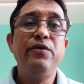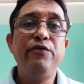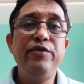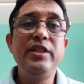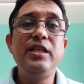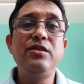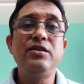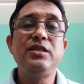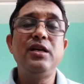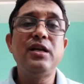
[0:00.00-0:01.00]
within the
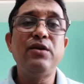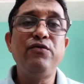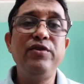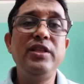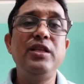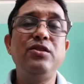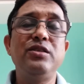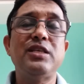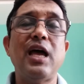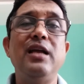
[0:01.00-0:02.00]
children, within the
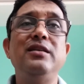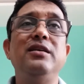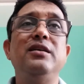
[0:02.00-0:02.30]
child,